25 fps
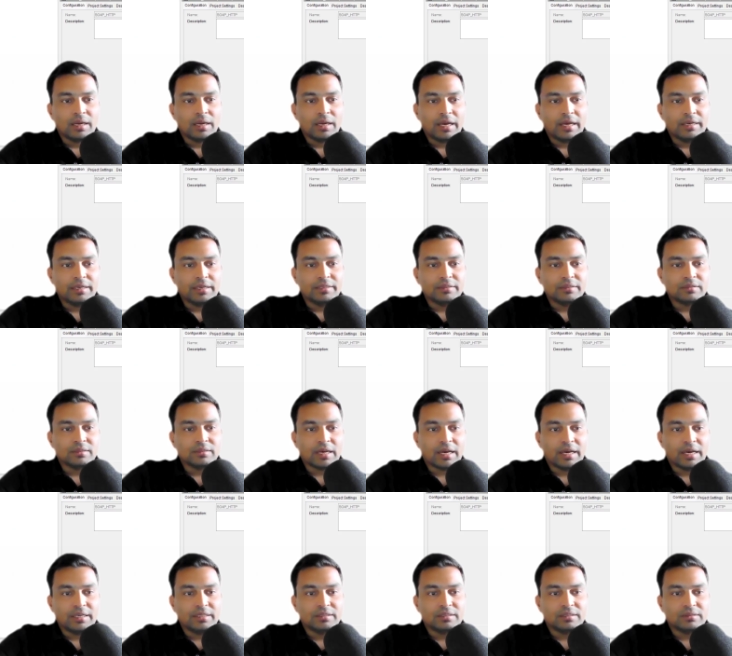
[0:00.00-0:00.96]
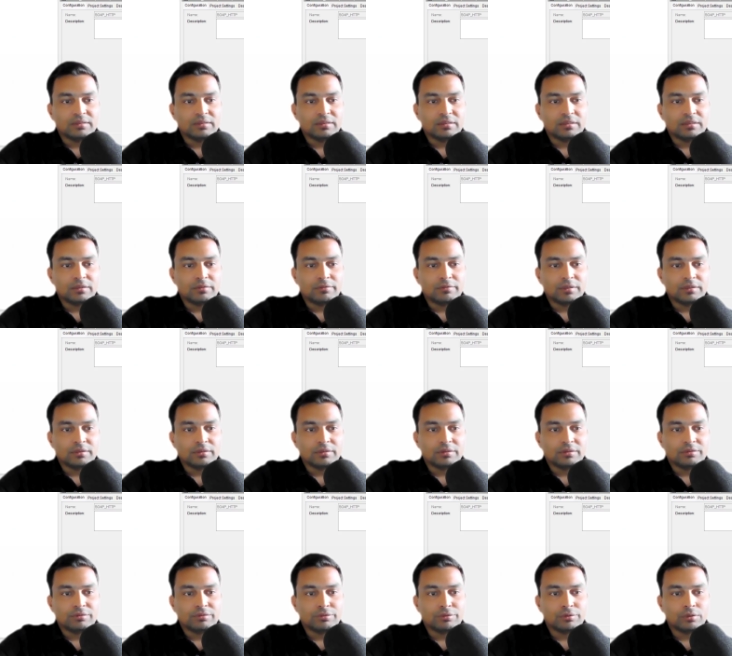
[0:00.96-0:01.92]
And inside the
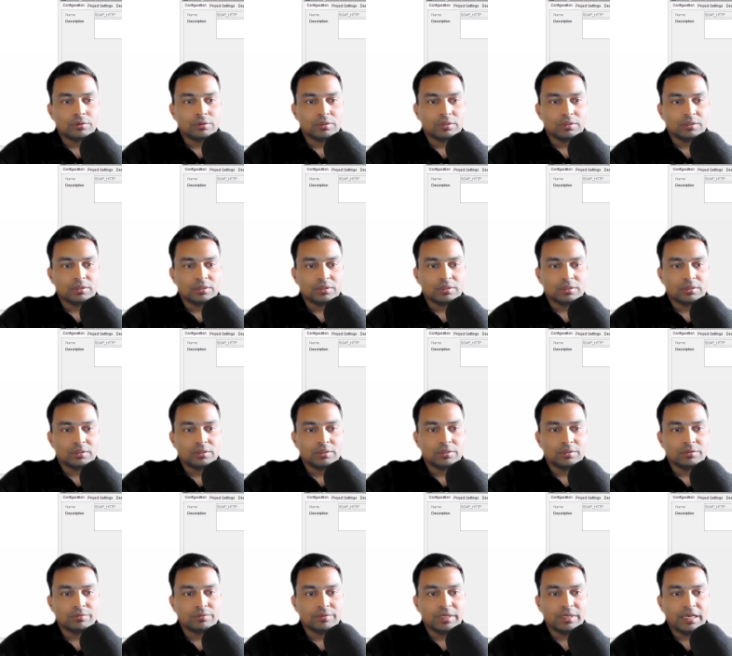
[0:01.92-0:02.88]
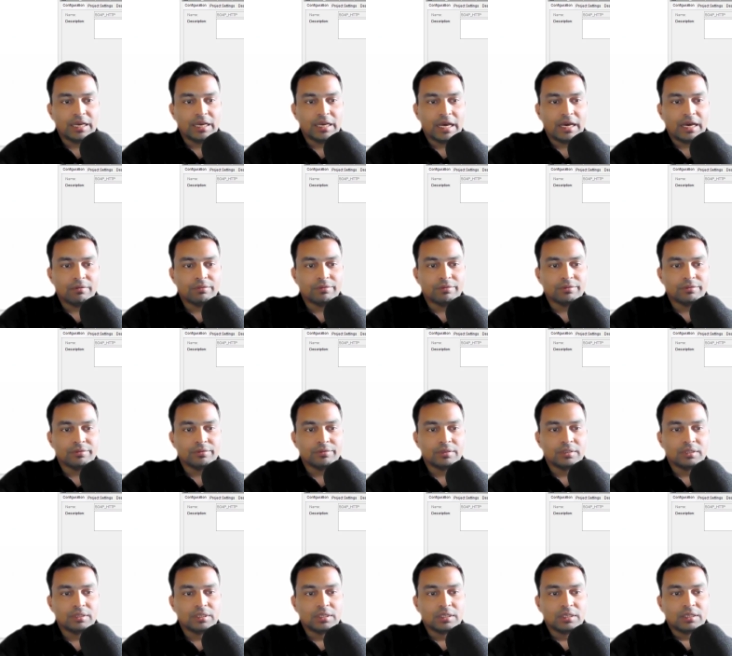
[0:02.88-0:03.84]
service folder, we have
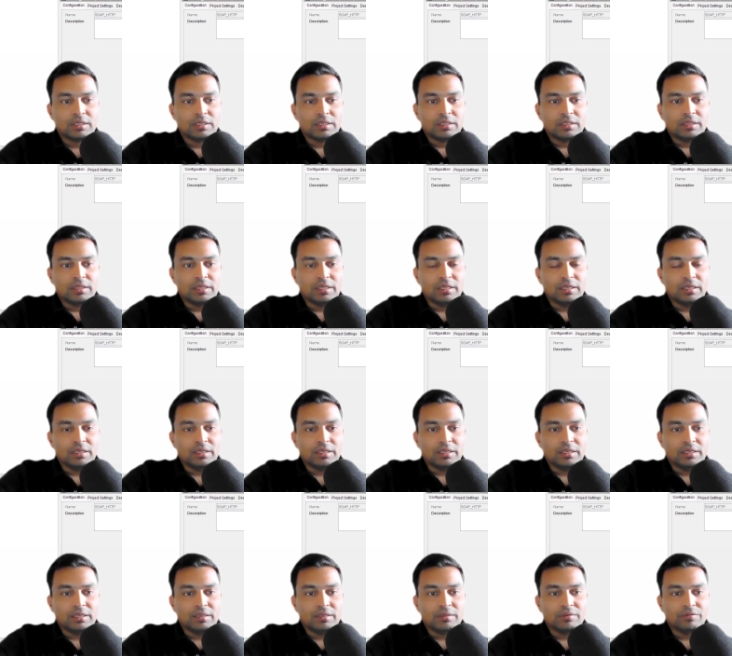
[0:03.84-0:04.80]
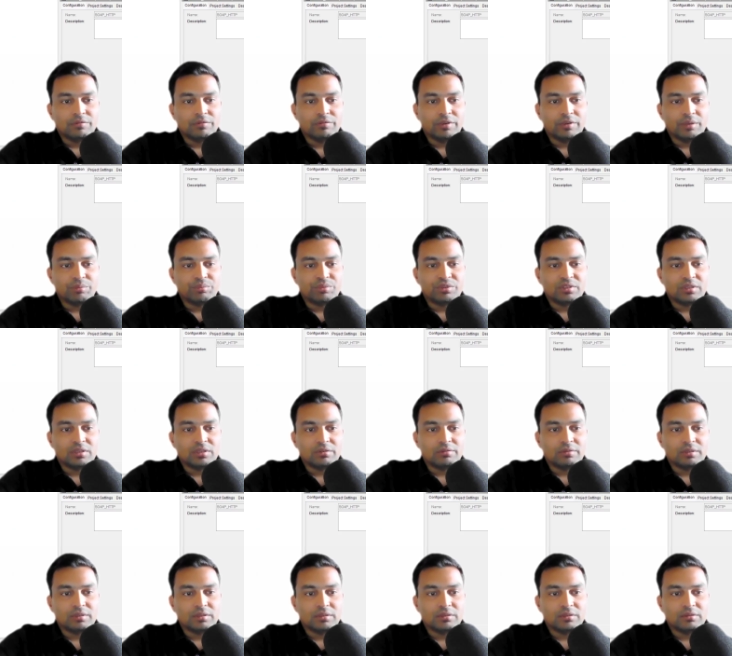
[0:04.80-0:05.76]
the web
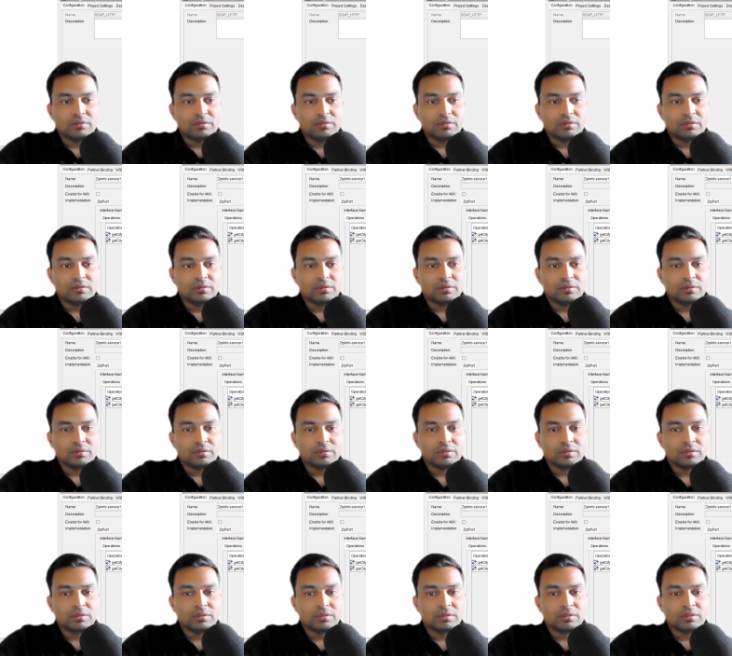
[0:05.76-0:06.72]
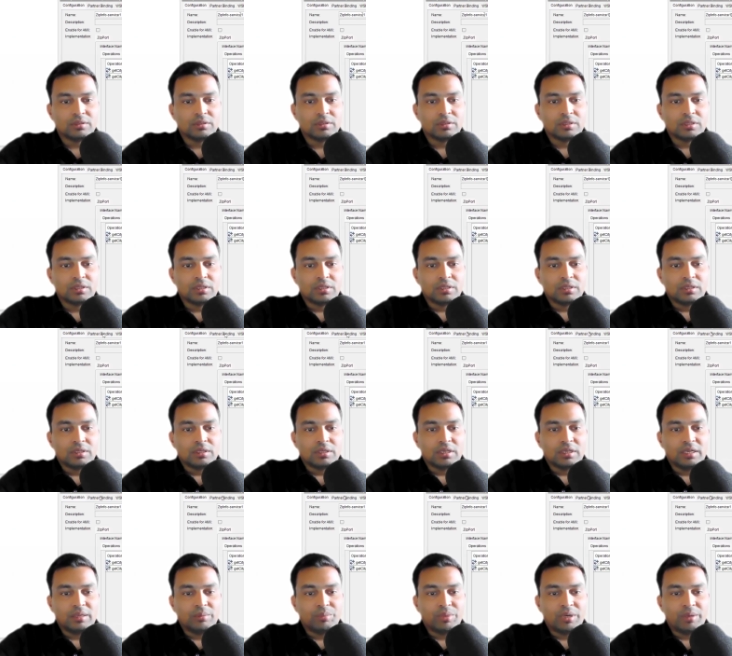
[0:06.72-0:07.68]
service
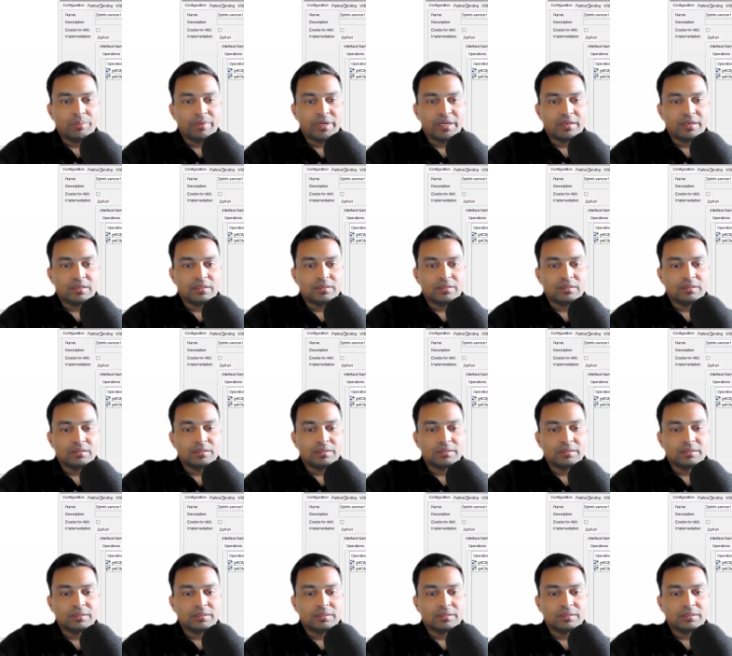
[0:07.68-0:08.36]
implemented,